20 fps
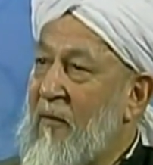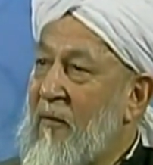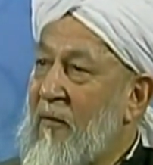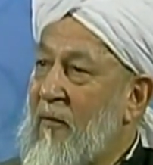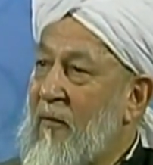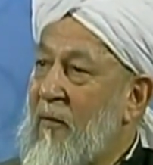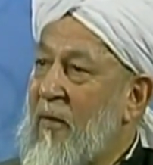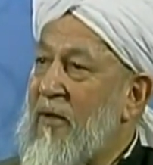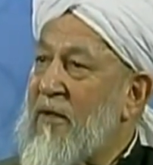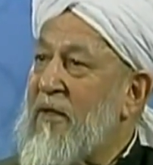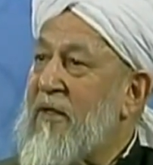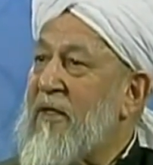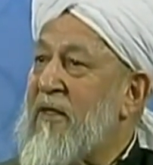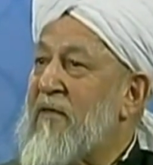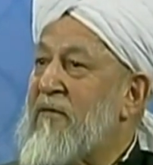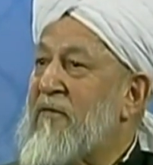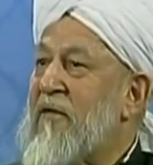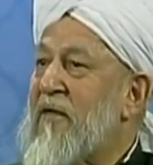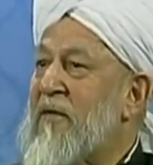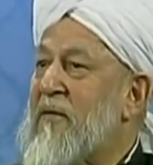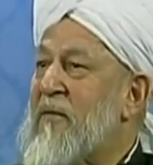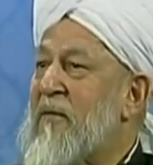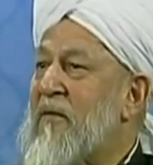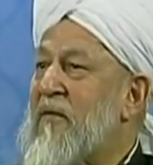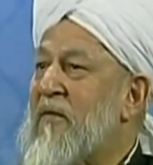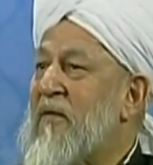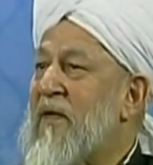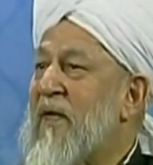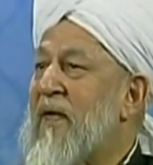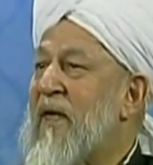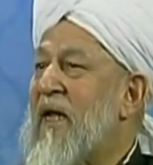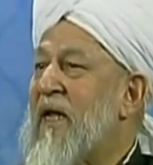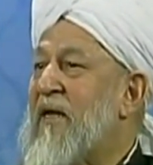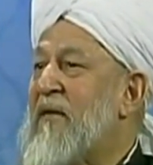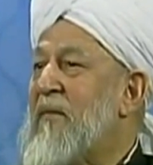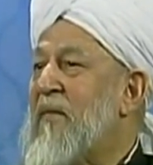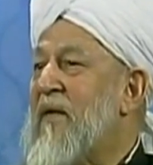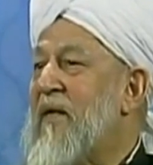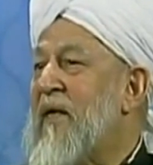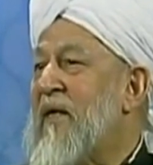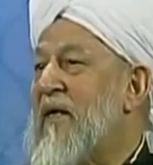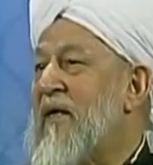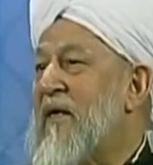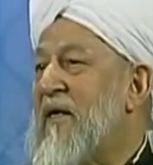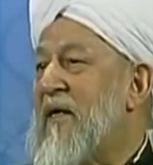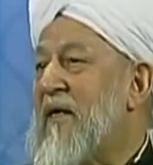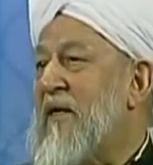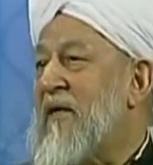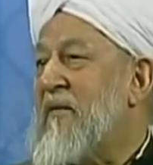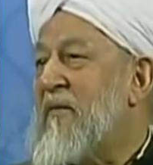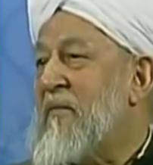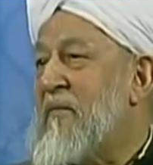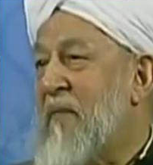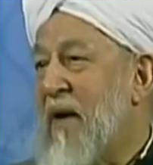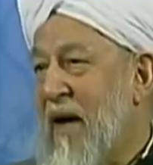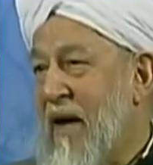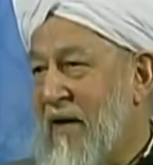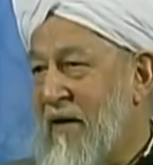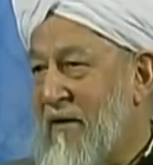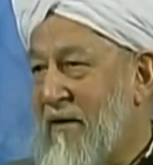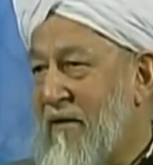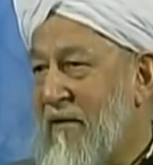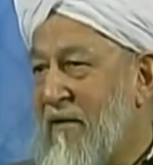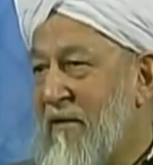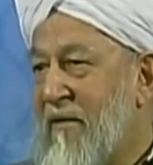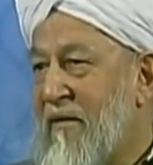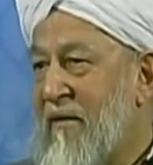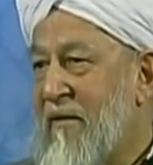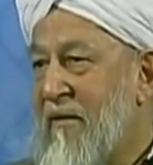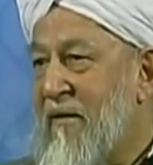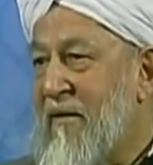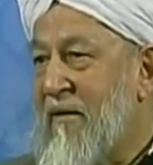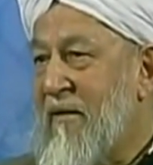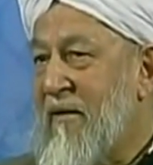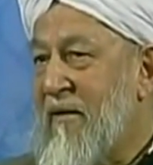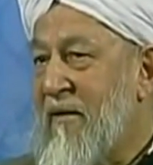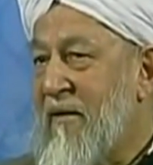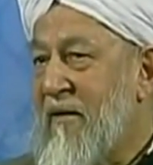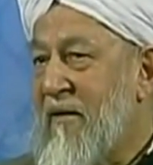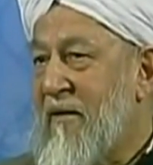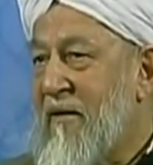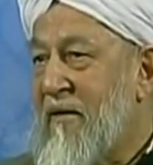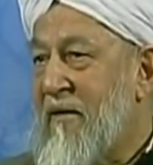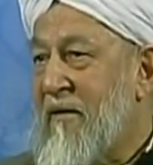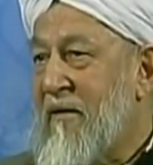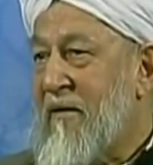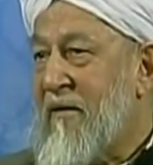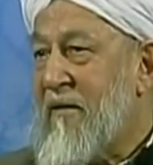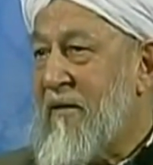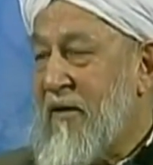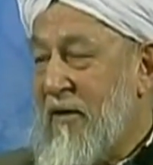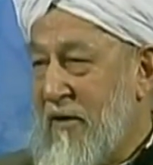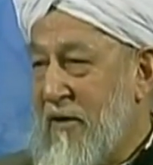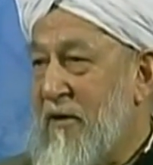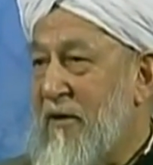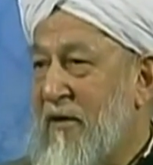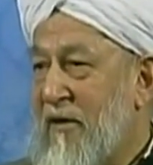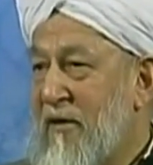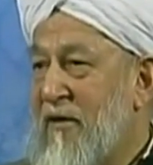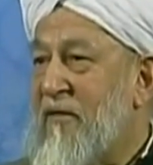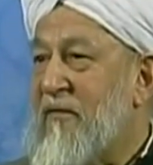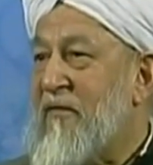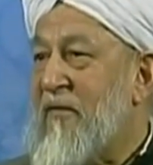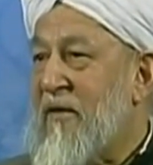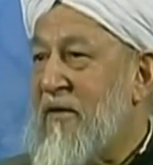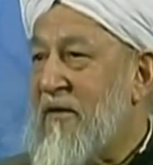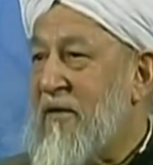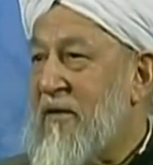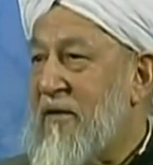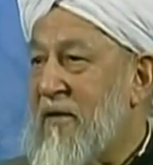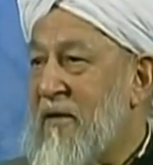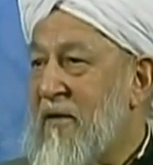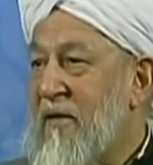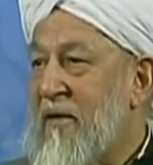What is the difference between an animal and a man? This is the difference.